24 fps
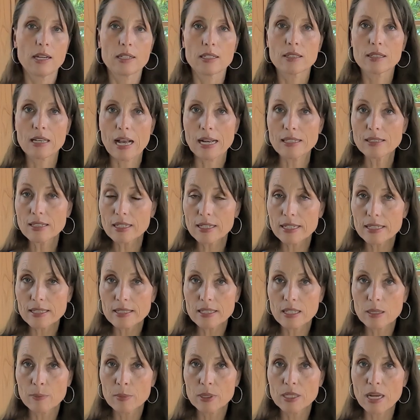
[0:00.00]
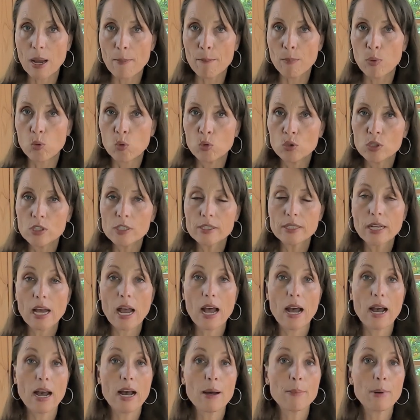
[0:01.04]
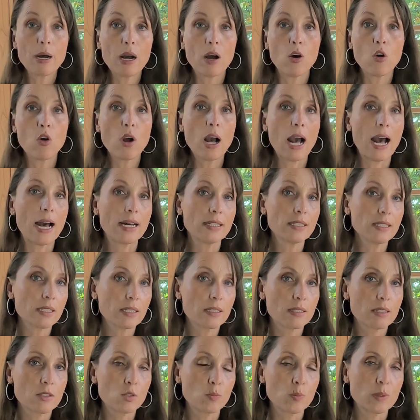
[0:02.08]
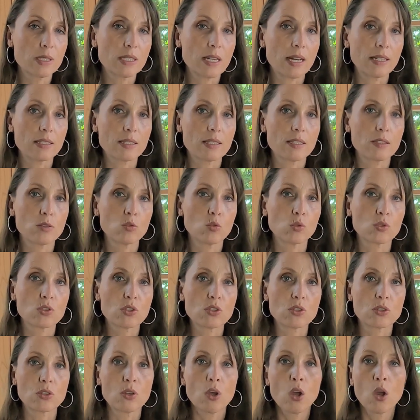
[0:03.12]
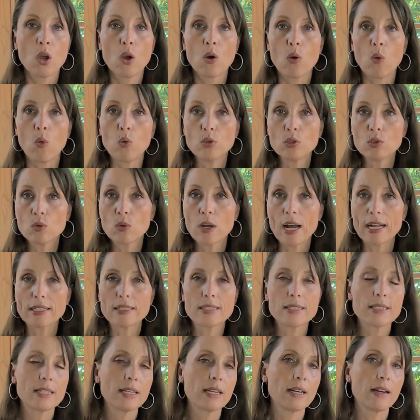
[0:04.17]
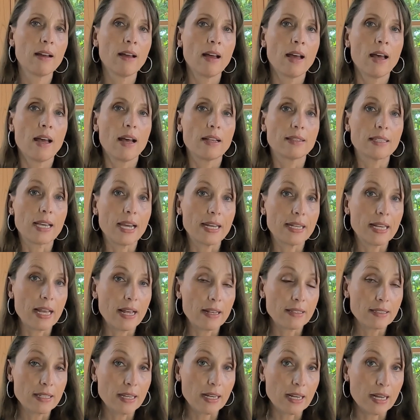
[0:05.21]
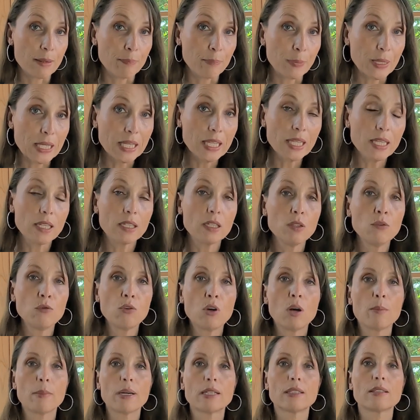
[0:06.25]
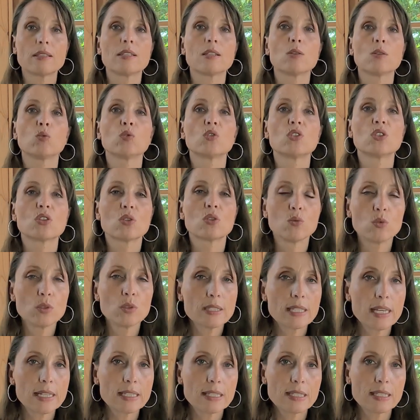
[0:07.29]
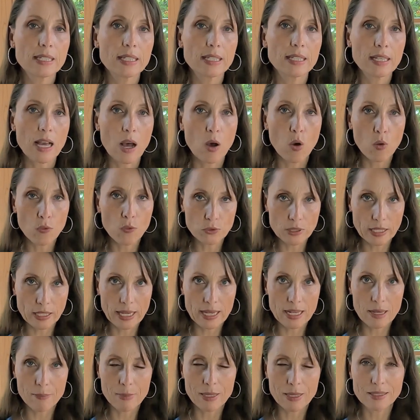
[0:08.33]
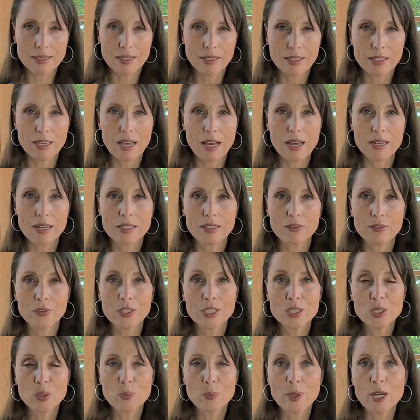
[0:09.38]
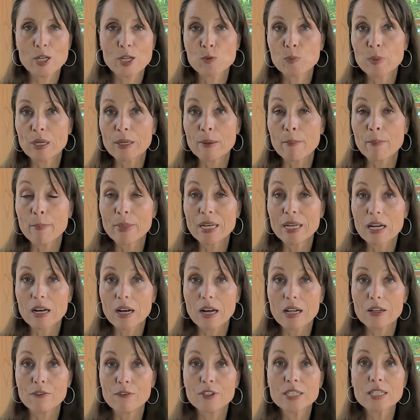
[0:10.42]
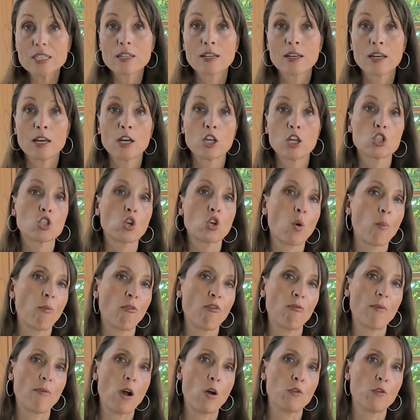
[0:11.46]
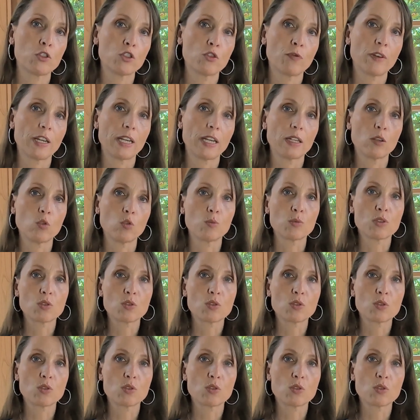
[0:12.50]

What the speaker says: It can be used with ampoules as well as other substances, and you can also apply your therapy information to carrier materials such as mineral wood drops to extend the therapy impulse.